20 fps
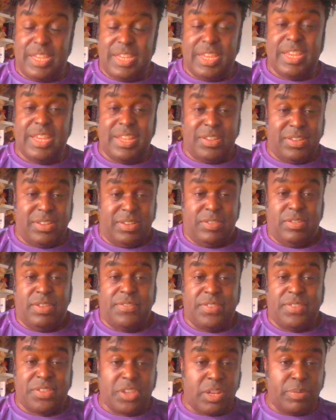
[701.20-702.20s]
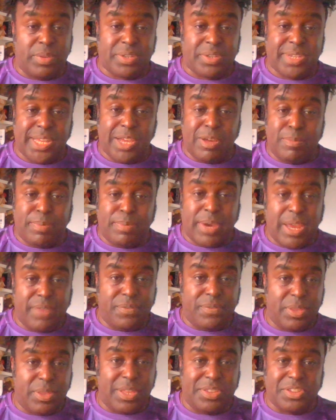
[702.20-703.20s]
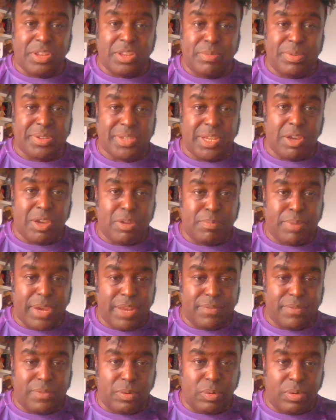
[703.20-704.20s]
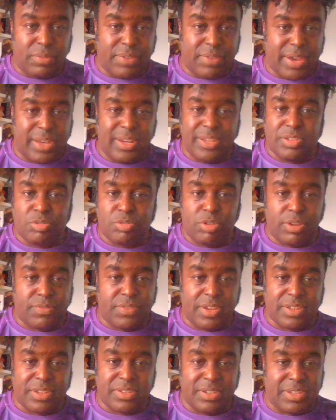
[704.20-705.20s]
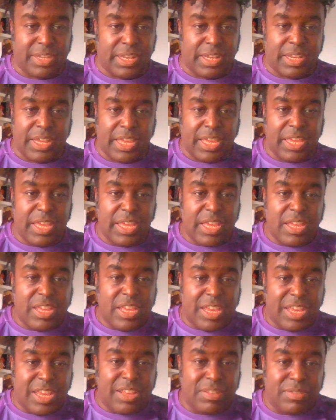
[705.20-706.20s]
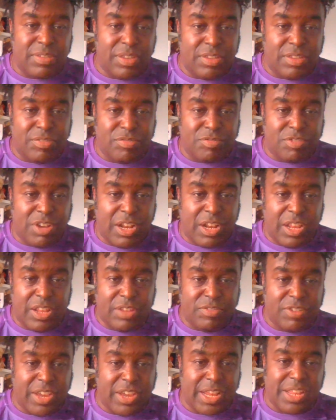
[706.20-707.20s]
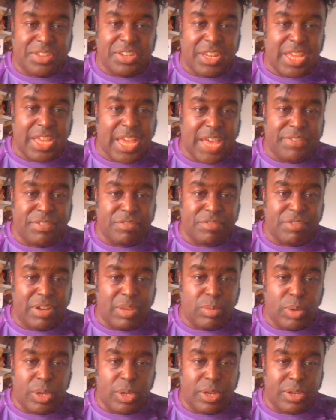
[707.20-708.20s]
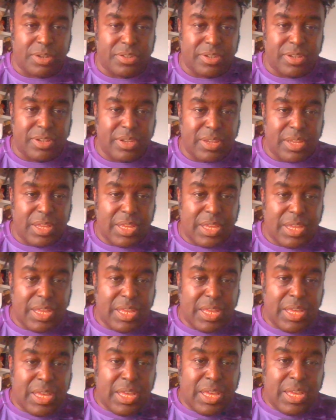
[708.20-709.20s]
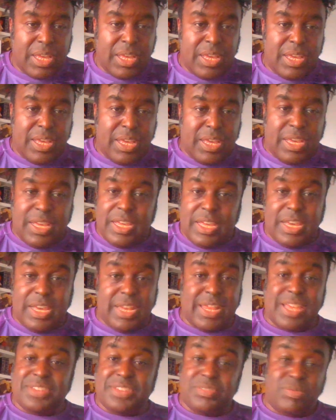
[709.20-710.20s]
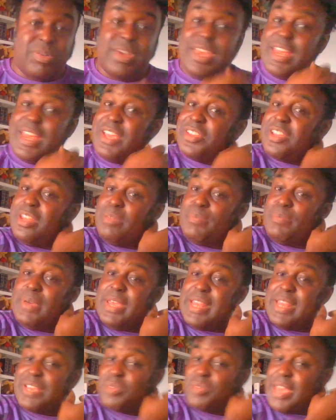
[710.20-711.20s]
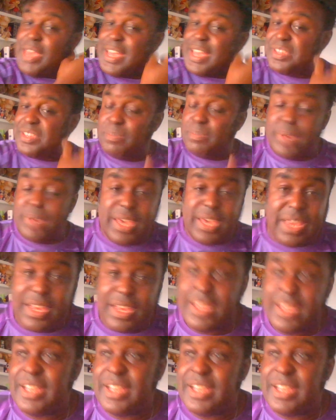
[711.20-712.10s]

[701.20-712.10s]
if it's going to be slow and painful, then it's going to be slow and painful. We've had these quick fixes, and they, in reality, they haven't really worked. And that's the way it's going to be. That's the way it has to be.